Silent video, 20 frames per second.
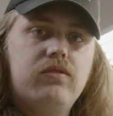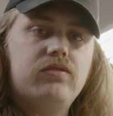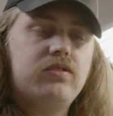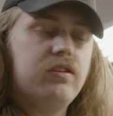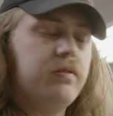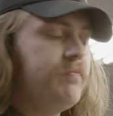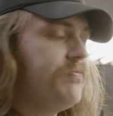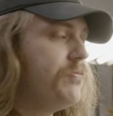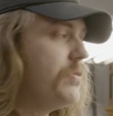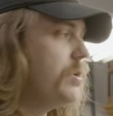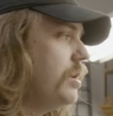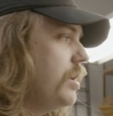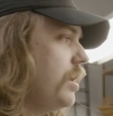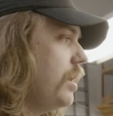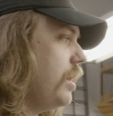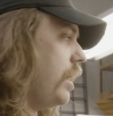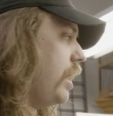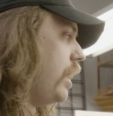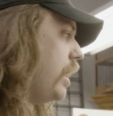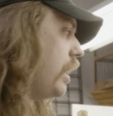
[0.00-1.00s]
use them.
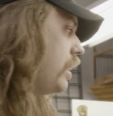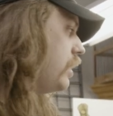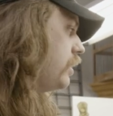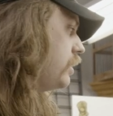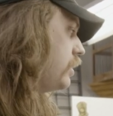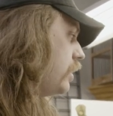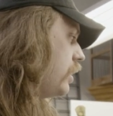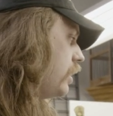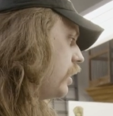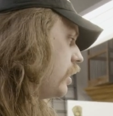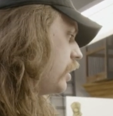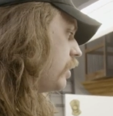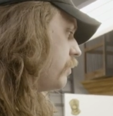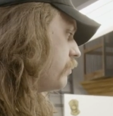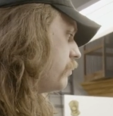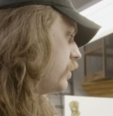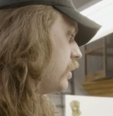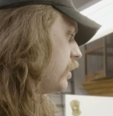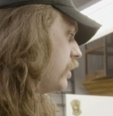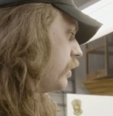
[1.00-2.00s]
And
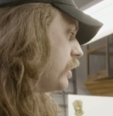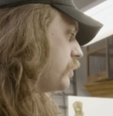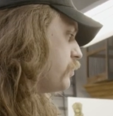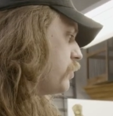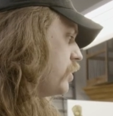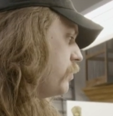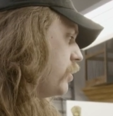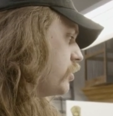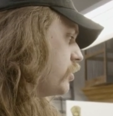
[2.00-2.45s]
um, that's pretty